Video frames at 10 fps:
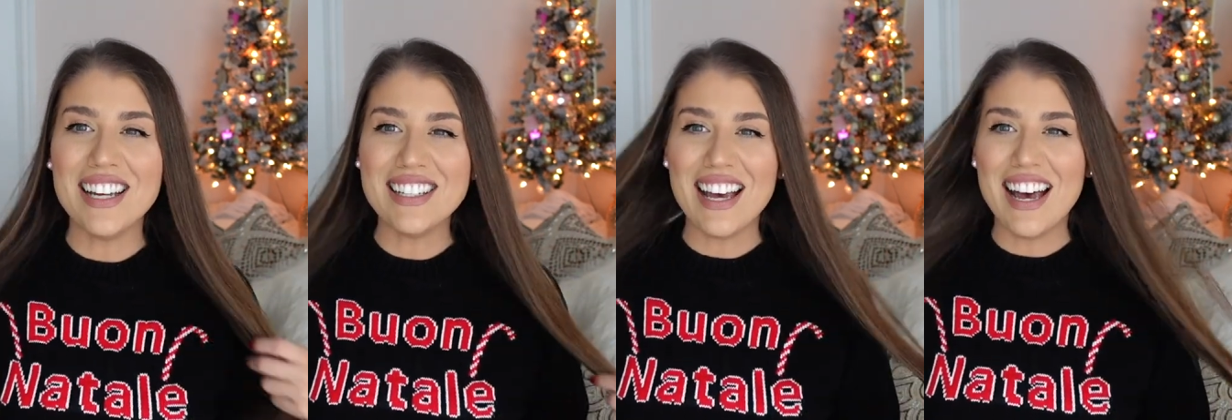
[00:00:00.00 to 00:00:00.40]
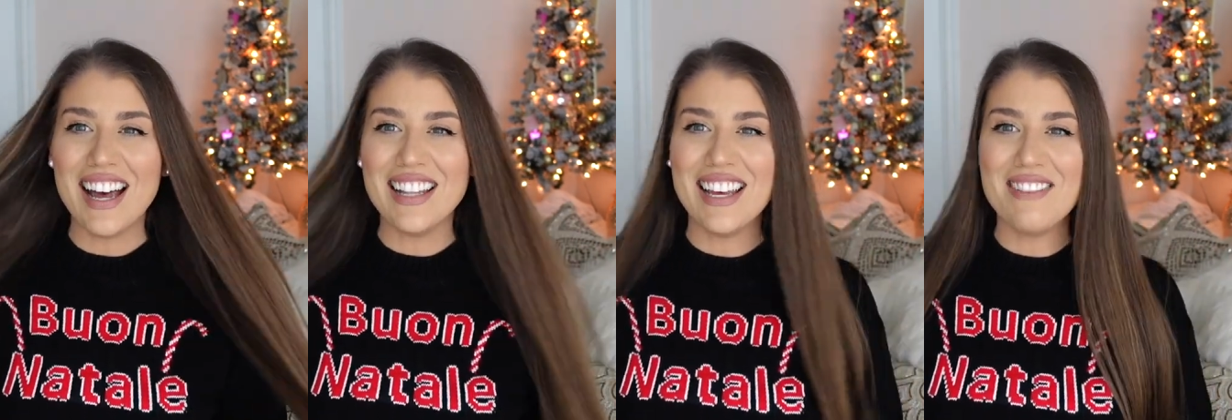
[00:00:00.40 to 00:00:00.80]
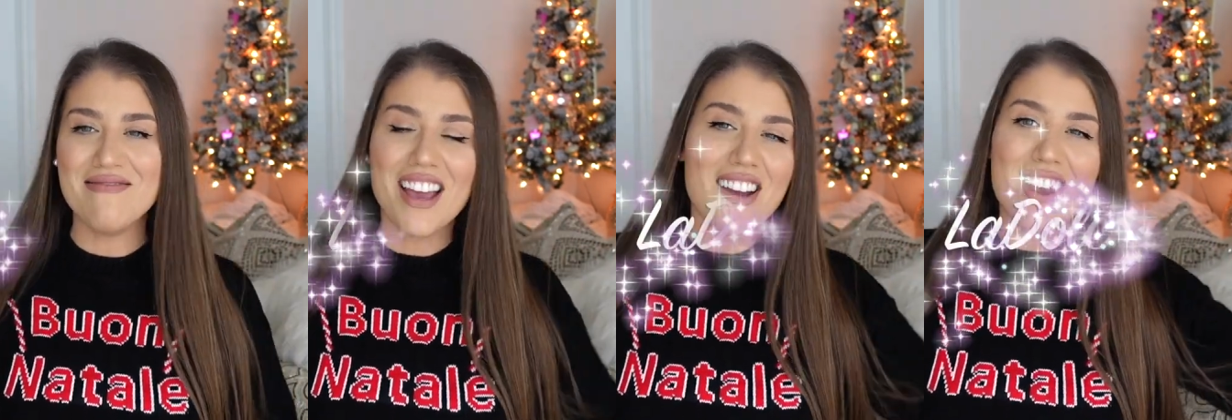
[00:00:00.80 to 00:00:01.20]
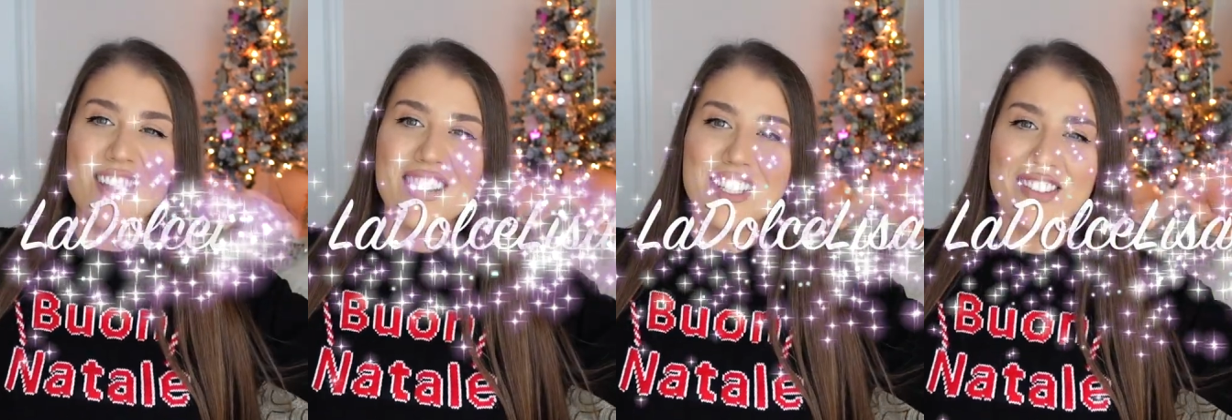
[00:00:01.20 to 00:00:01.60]
Natale! Merry
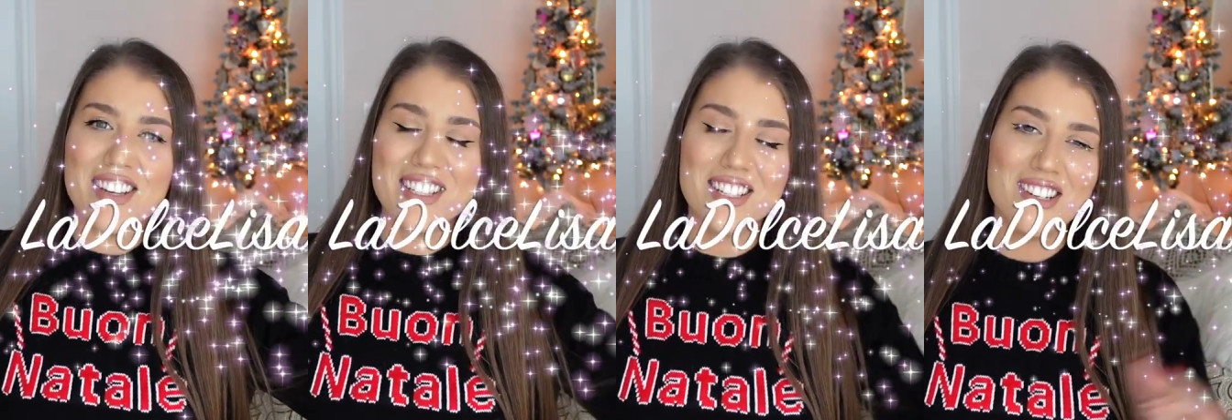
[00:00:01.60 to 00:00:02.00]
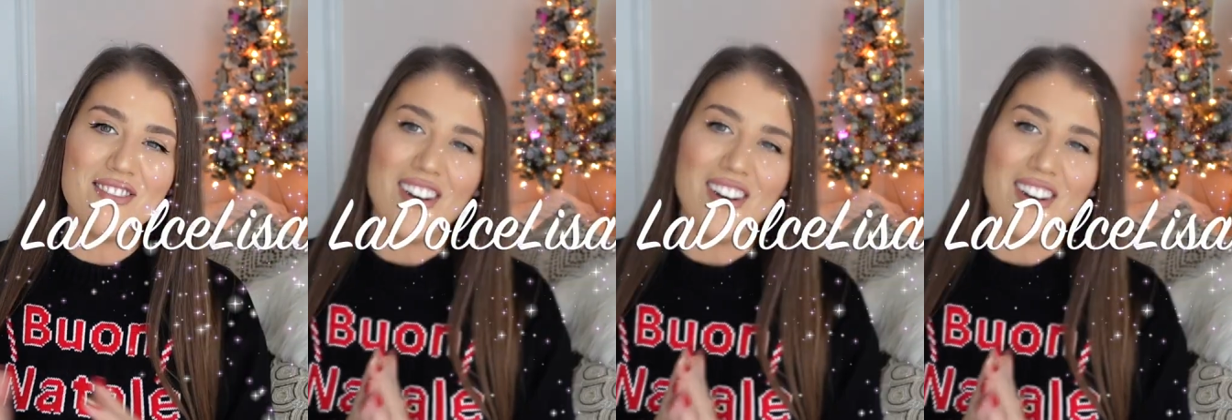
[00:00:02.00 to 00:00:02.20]
Christmas to you